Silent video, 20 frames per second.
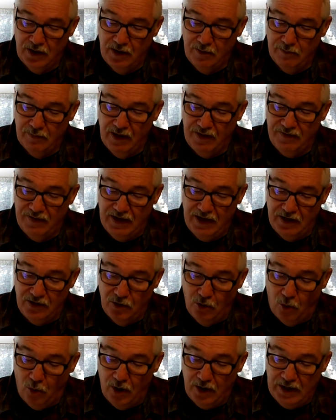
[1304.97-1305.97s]
But the
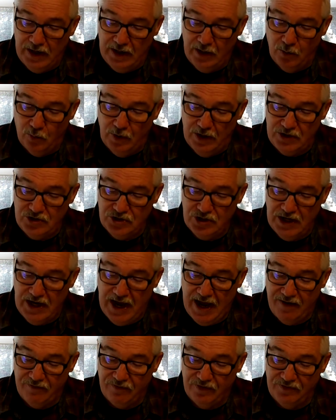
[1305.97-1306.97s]
anointing which ye
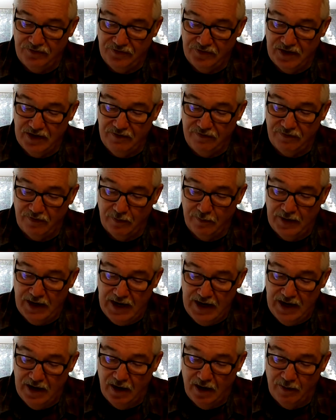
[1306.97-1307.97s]
have received from
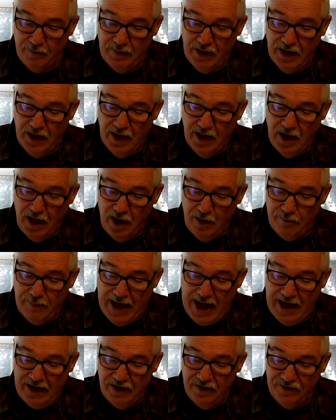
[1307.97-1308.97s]
him
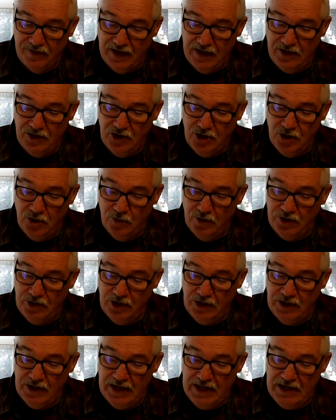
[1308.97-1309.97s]
abideth in you, and
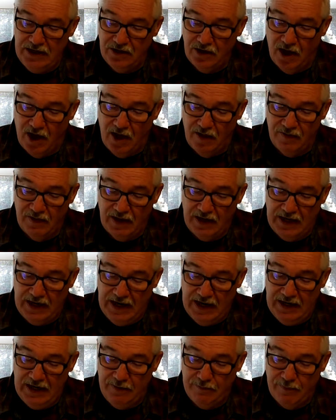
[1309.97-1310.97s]
you need not that
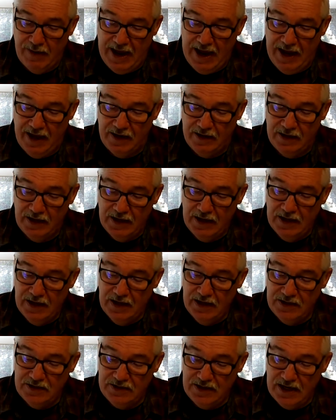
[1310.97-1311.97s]
any man
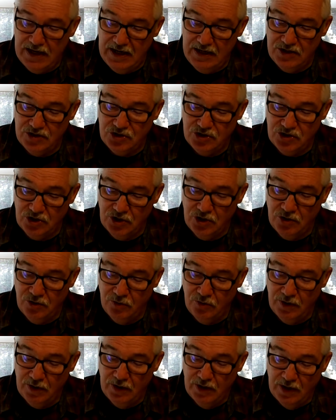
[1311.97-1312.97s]
teach
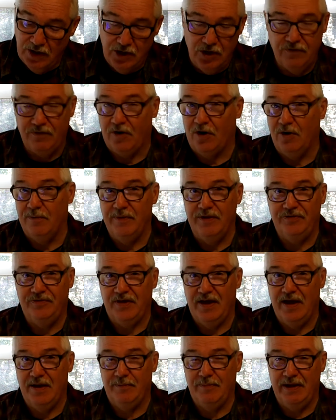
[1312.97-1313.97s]
you. You've heard me
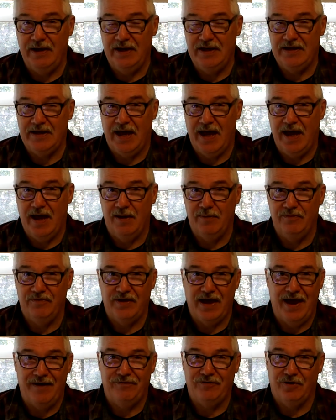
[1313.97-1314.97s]
say it many times
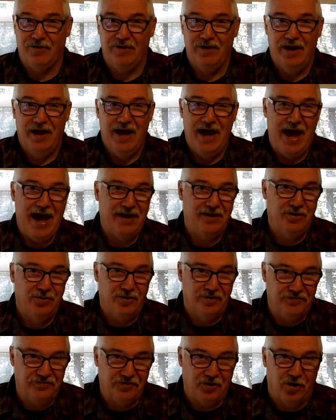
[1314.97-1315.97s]
after I do
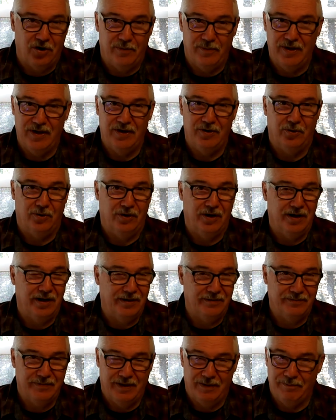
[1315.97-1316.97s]
a sermon or
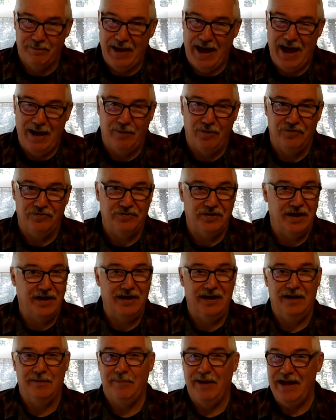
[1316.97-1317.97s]
a, a Bible
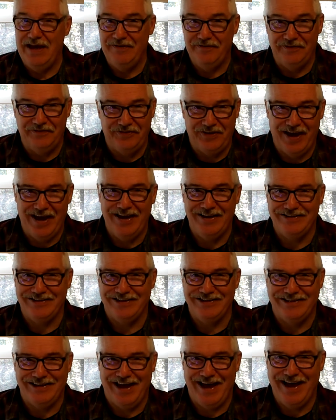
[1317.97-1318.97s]
study, and may even say it
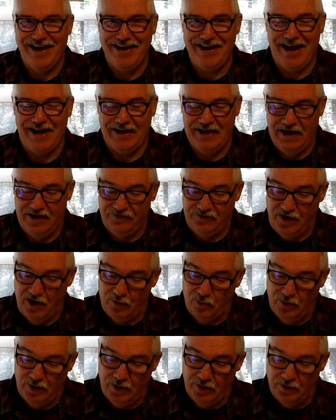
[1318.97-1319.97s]
today. I guess I
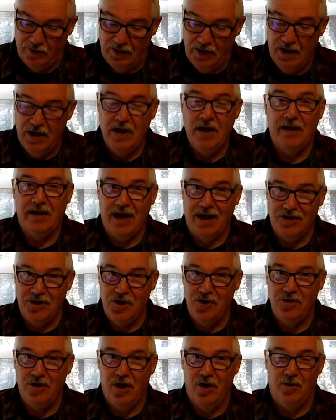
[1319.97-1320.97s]
will. Now,
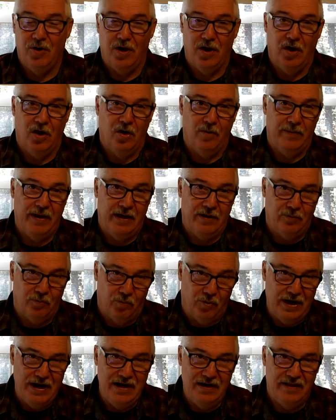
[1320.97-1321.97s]
you go home and
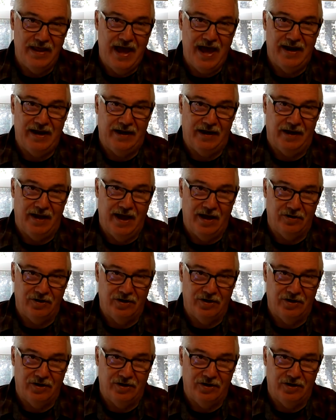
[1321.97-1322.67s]
read that and allow